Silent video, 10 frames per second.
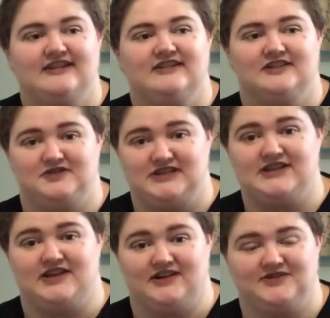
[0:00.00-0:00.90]

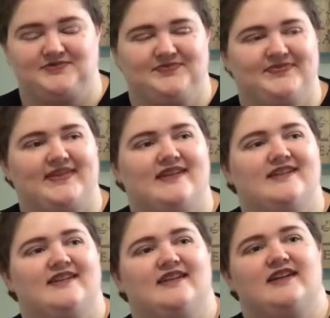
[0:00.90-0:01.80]
Louisiana.
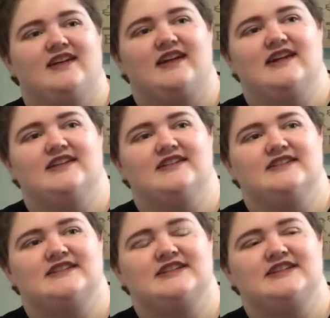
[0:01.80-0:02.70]

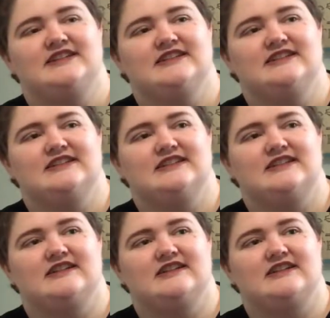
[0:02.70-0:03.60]
And,
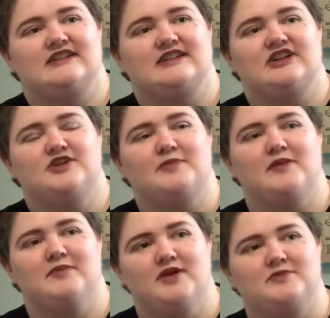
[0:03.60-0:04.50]
you know, my
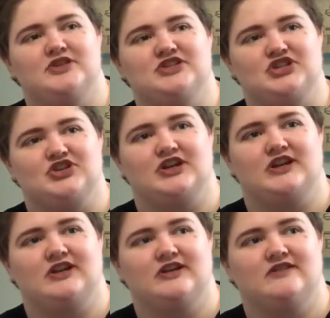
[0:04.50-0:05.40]
mom used to
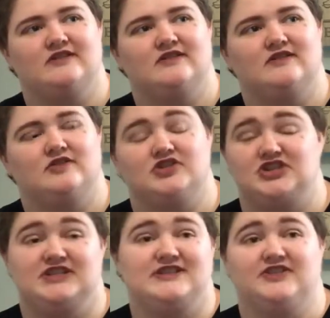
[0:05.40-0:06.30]
drink, well, she
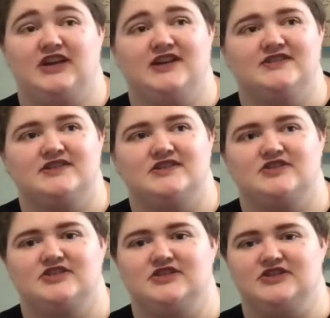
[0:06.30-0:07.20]
still does,
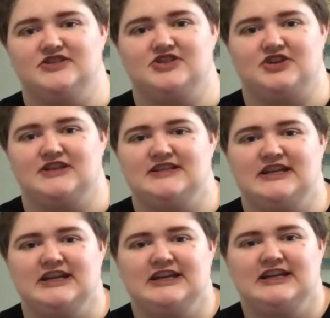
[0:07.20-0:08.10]
used to drink tea.